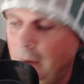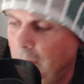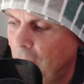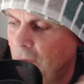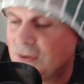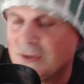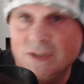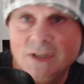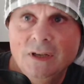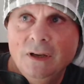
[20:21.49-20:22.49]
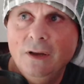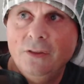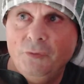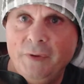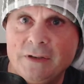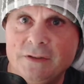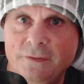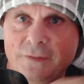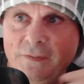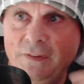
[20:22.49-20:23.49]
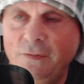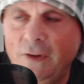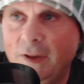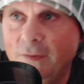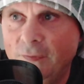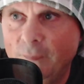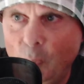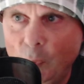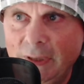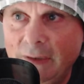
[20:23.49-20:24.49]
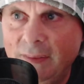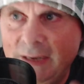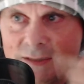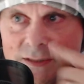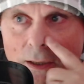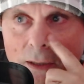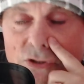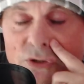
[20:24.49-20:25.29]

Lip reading: I lost a 355-point Thanatar,